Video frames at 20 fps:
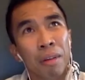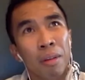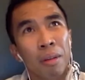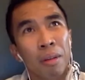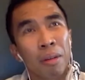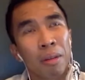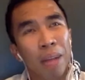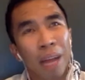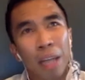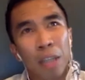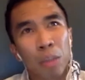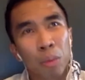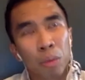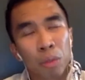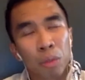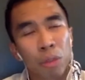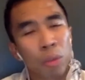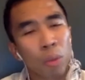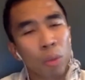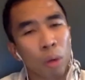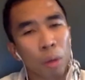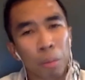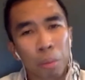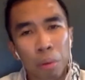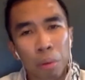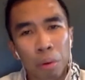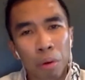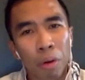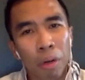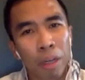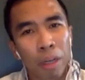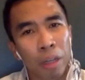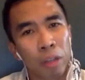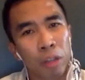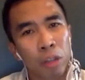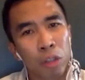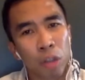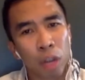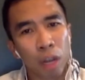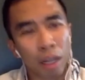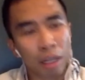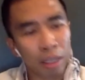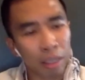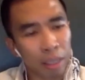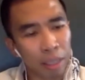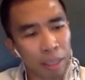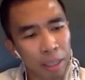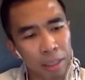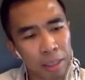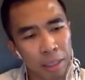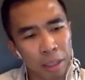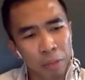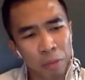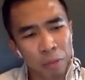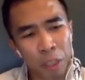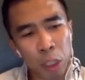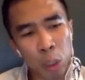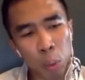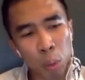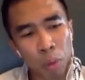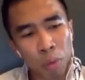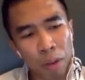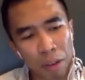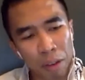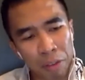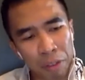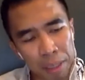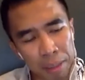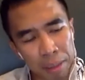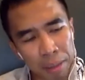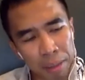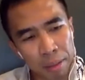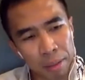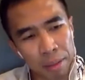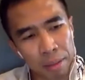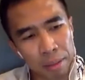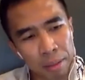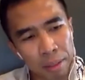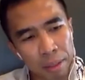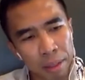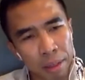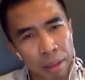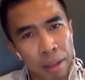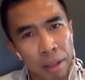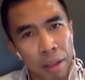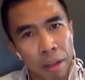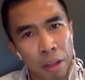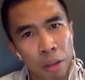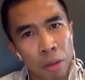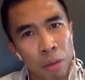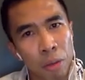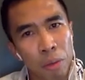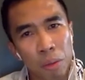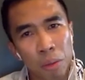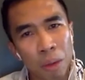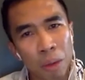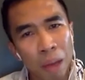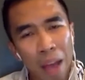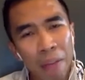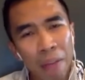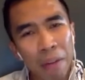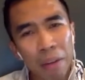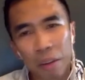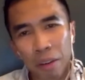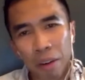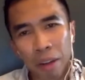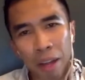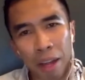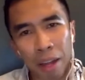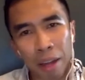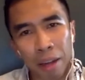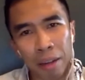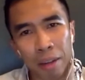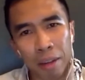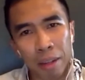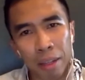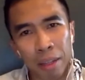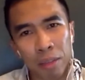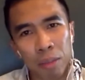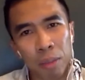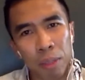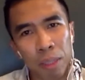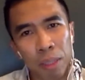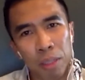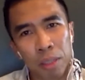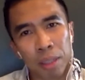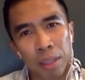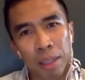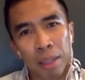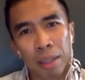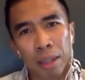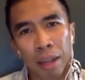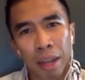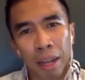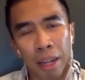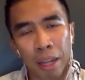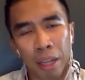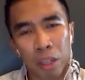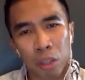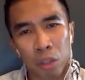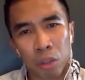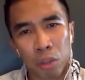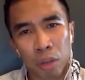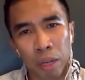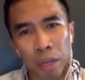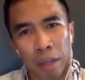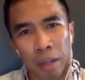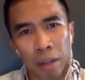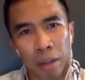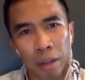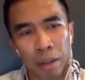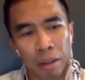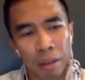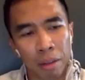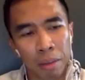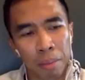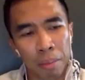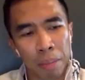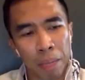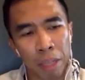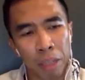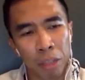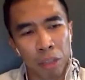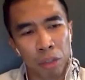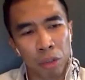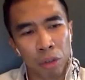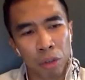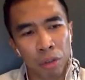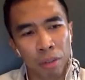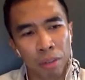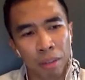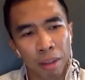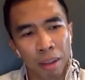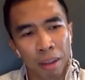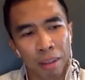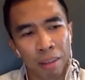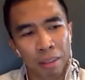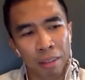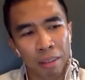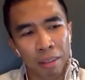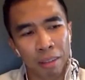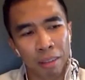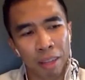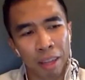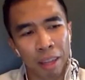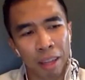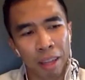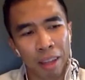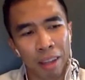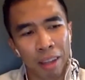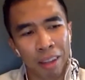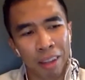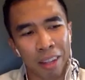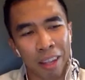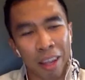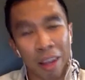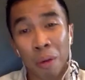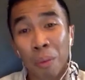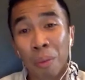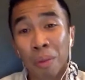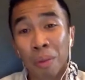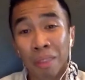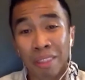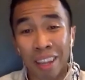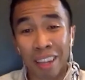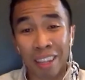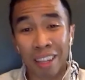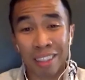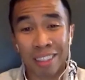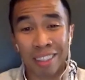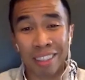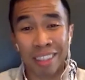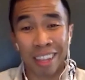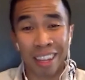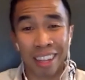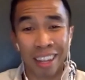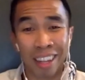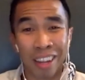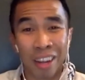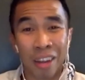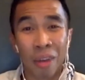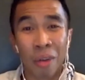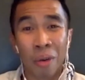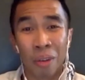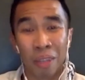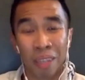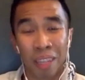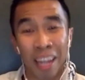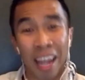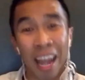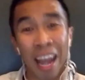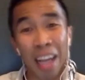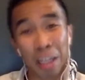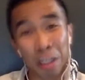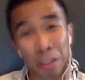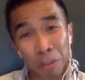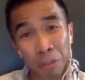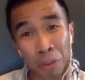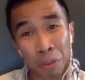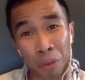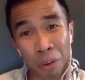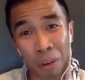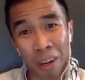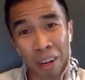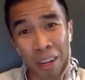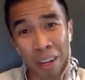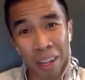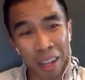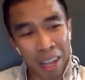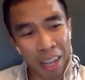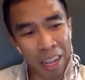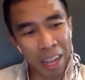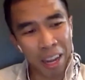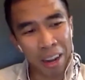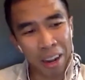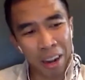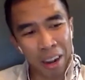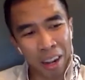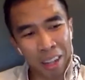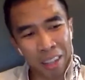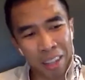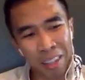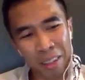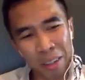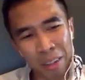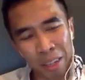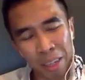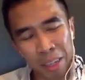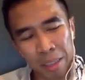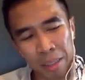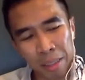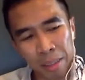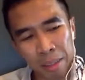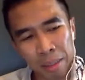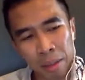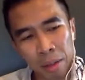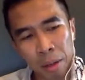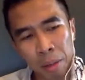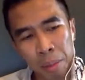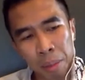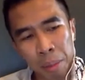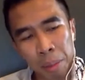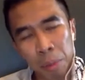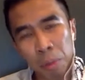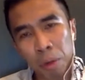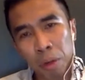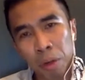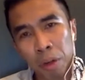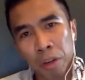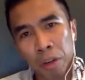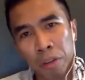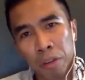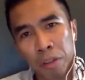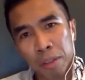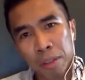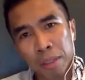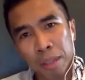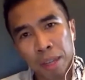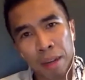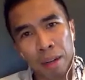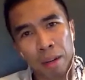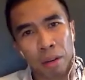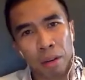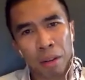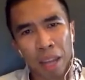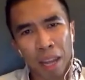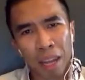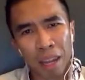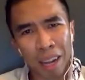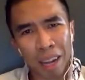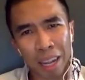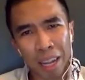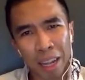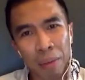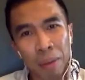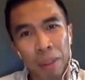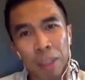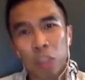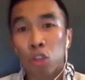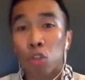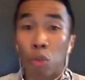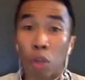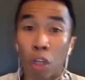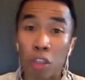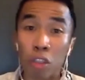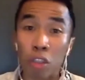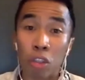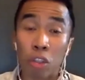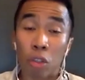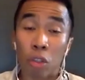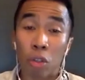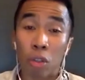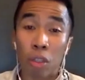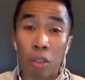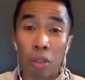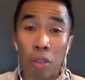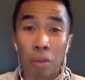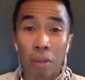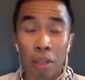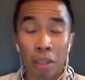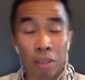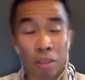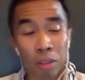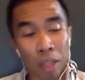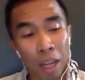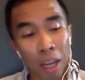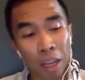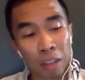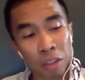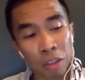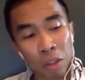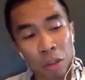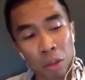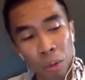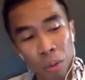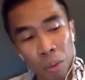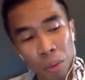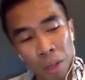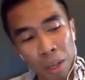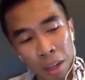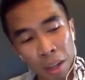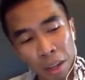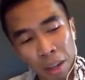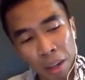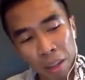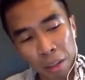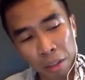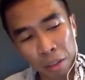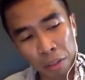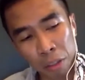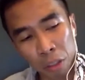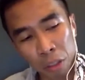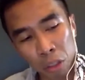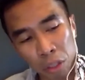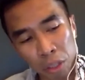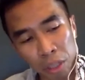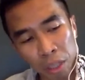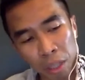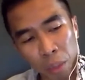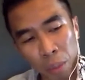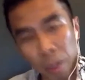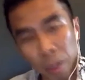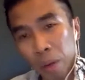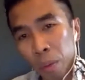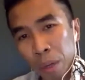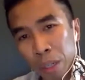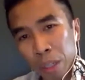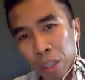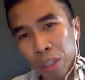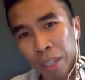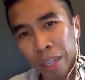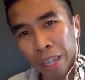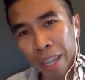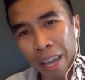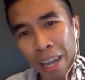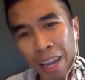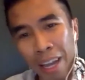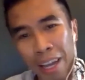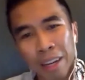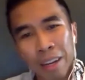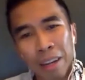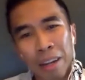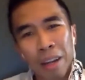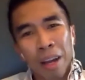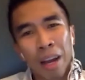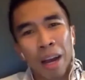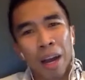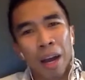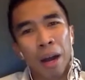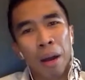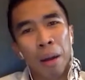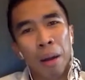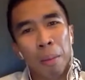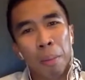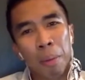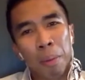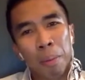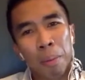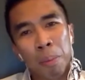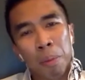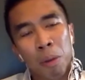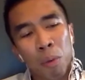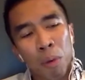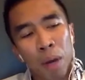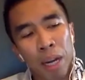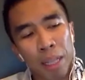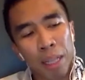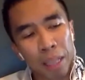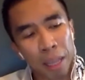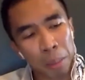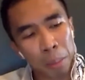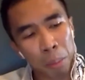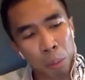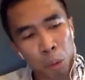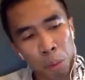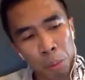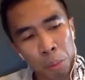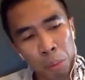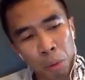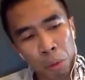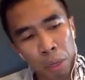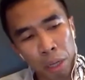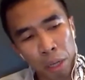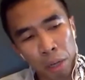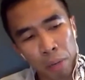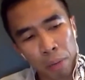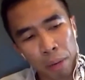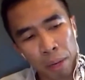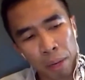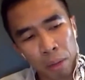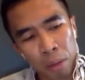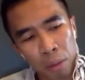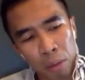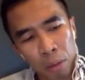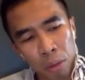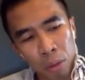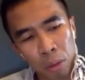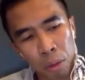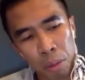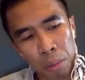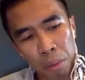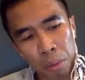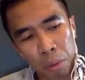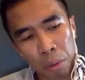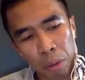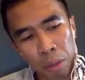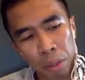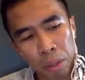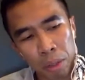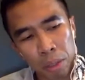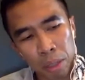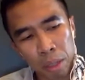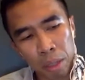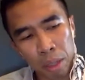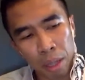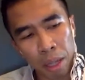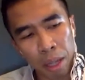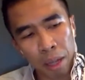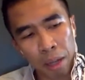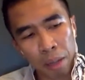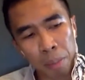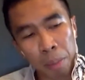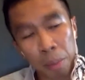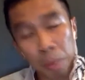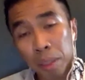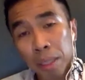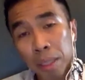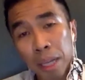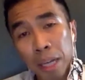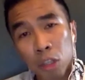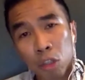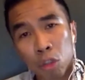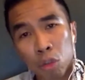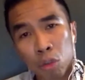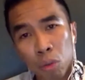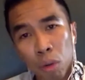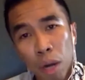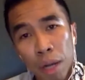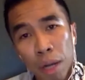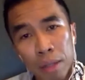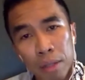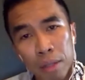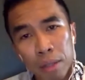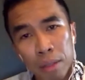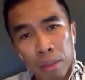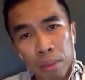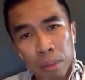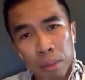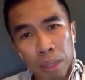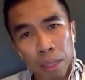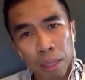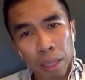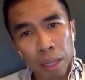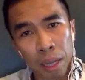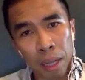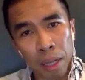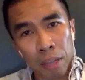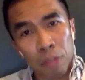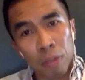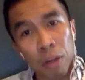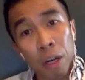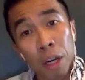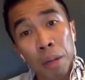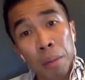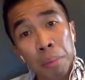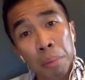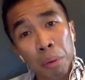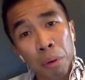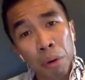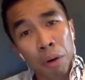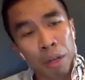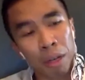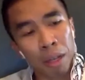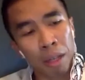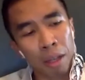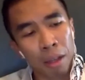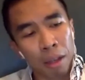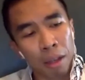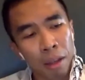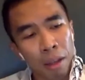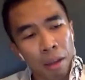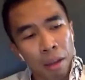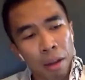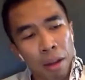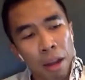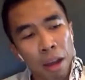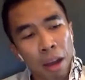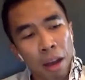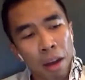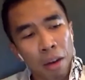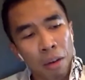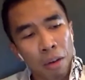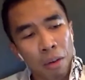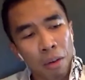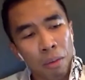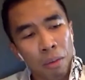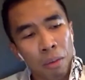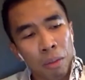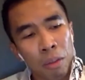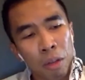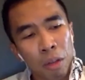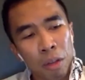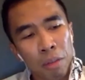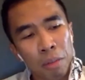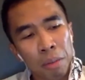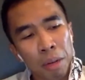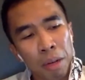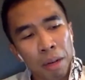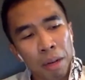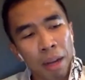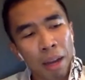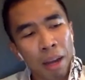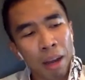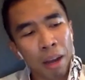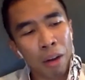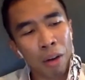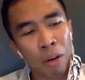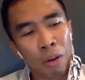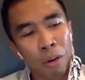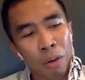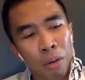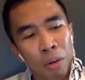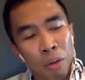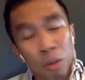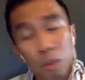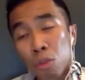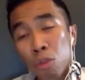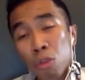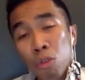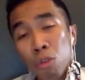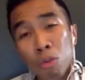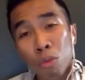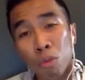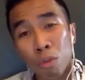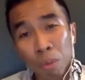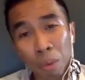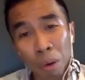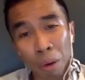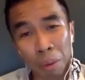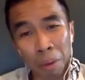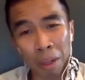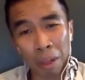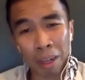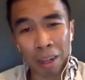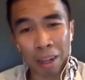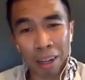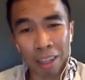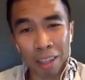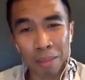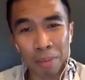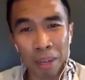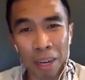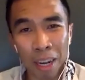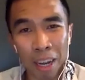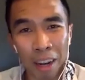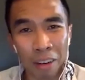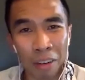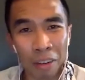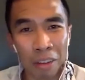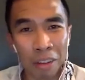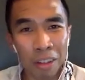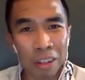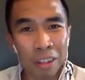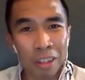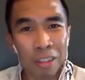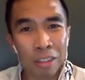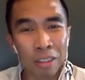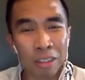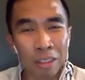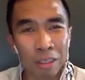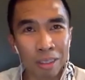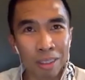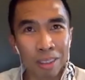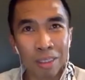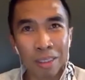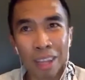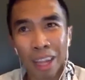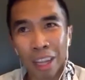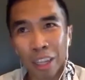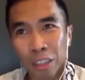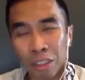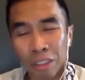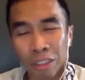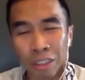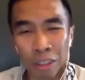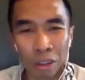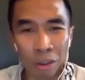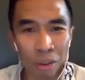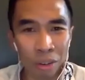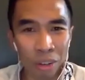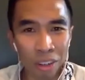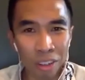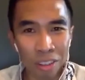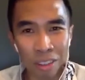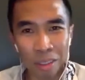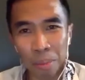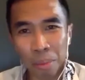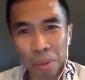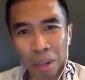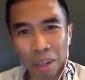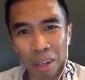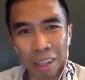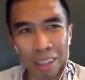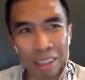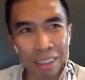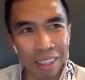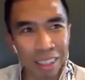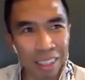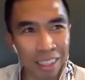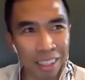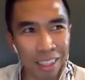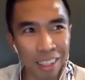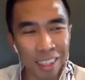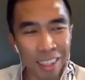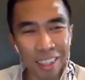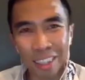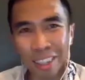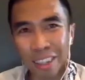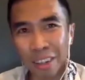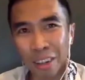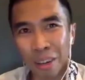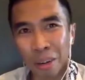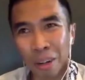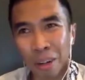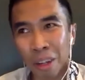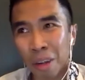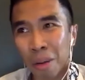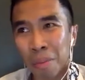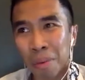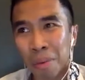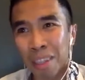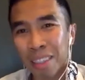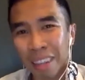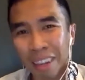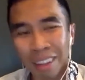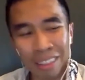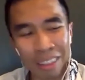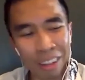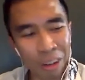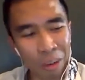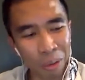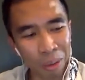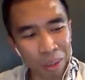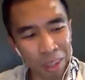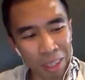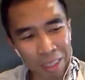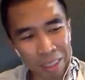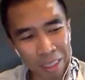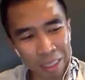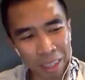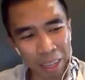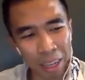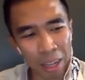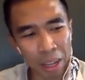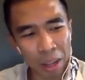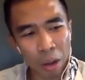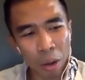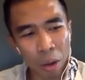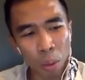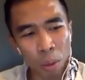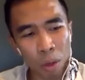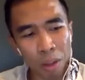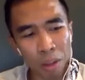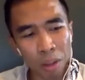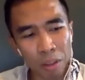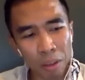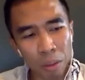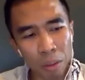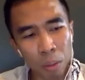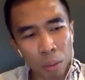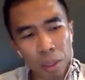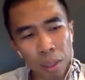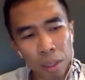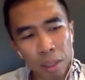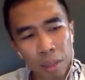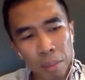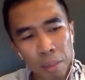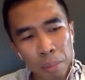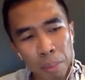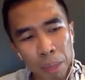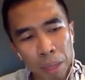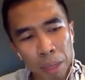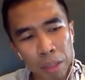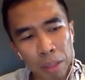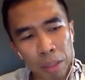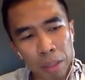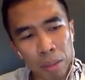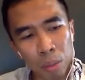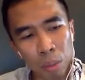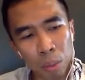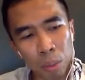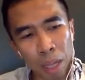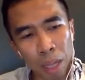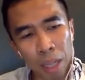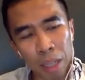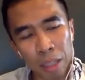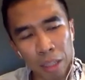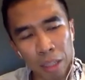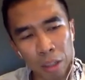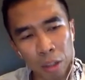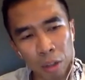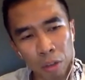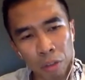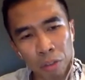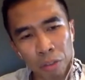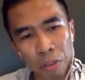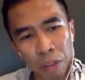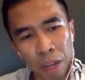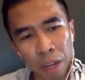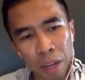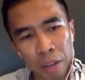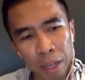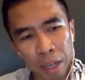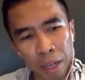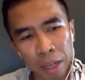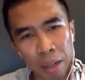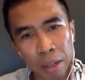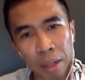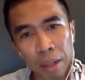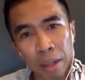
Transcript: the actual storyboard and your shot list and then visual references, and you have it in your head. It's really just the client trying to make sure that they get what they see or they ask for, and not because there are people who are nervous that, okay, I can't really trust you that you will execute the vision that we originally had. But creating that mood board and creating those storyboards and building that trust with the client, it's very important. Now, we talked about how you work with clients, but now so the agency owners and the companies out there who are listening, what are like the best ways that you found that a